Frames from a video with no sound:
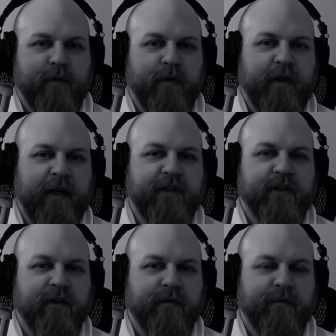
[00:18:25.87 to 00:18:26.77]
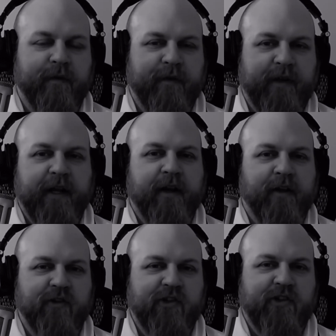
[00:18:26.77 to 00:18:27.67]
nature of the
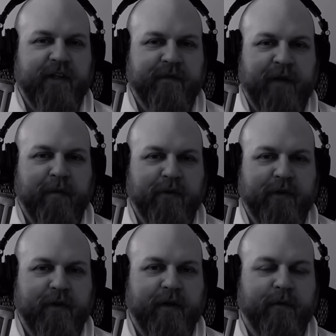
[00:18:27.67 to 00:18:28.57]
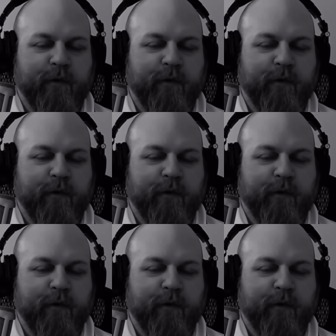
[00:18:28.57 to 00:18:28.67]
technology she has available to her,